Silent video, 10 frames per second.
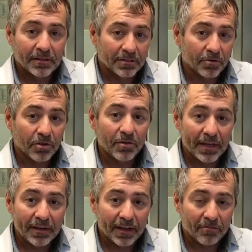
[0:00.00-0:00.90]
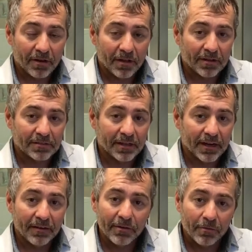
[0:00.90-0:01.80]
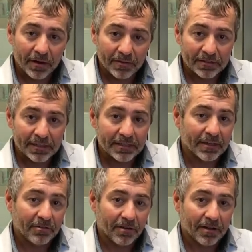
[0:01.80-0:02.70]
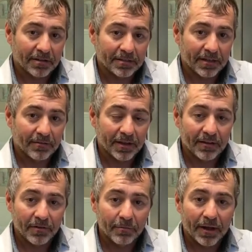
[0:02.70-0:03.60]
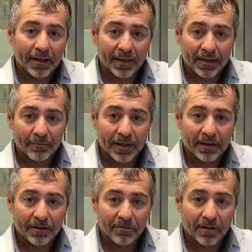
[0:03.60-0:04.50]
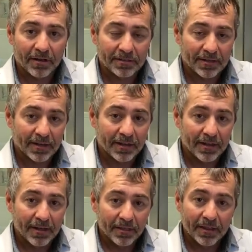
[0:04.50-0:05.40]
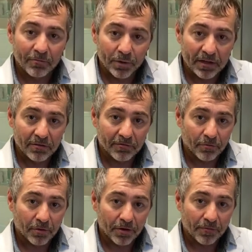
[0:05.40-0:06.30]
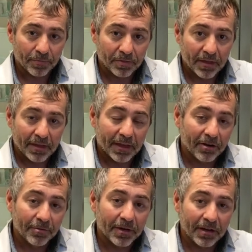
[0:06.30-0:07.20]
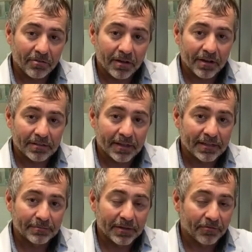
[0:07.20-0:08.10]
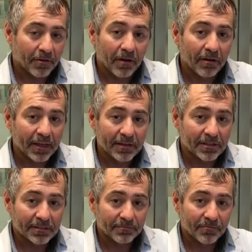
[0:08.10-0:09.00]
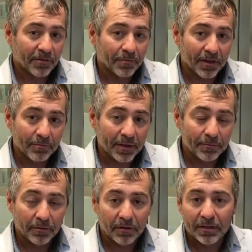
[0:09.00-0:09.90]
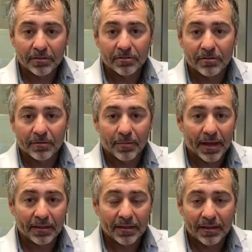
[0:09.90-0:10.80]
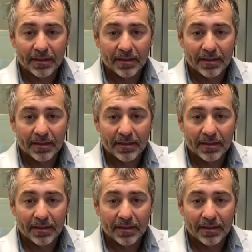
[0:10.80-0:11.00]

So you need nitric oxide, every one of us needs nitric oxide. And if your body can't make nitric oxide, then we do it for you. And pneuma nitric oxide is meant for all ages, from young people looking to combat the